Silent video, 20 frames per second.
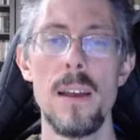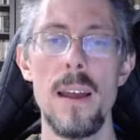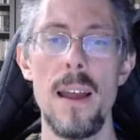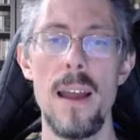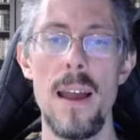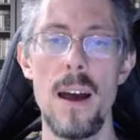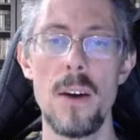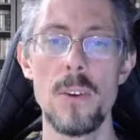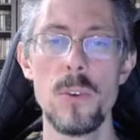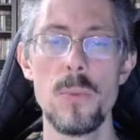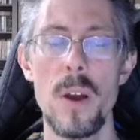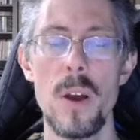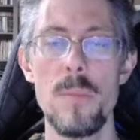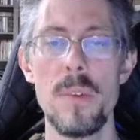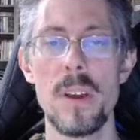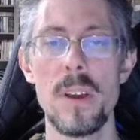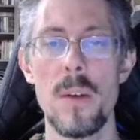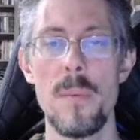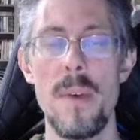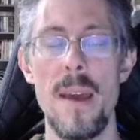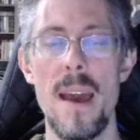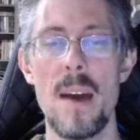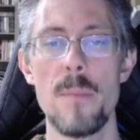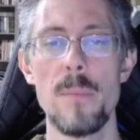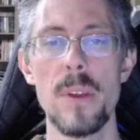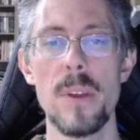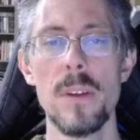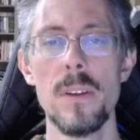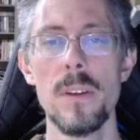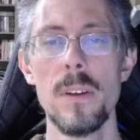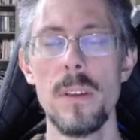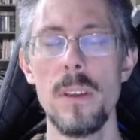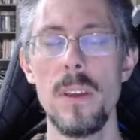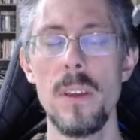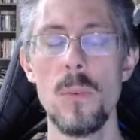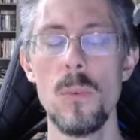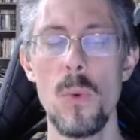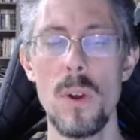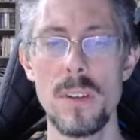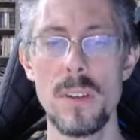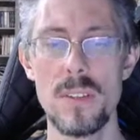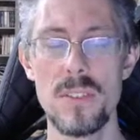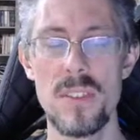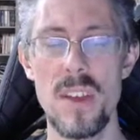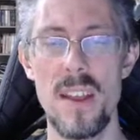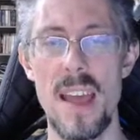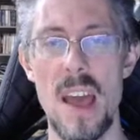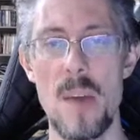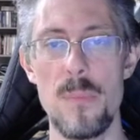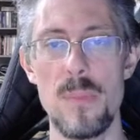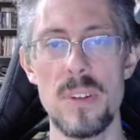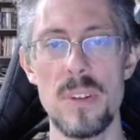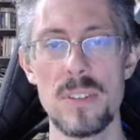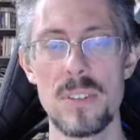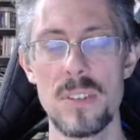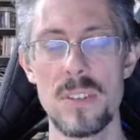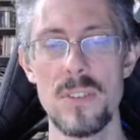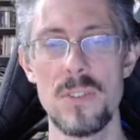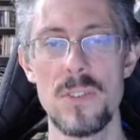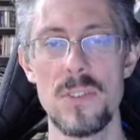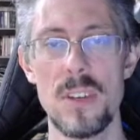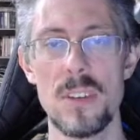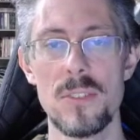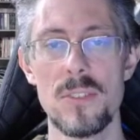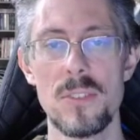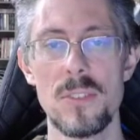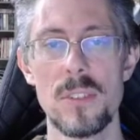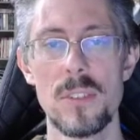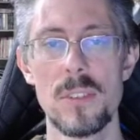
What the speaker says: How do I become happy? In what does that happiness consist?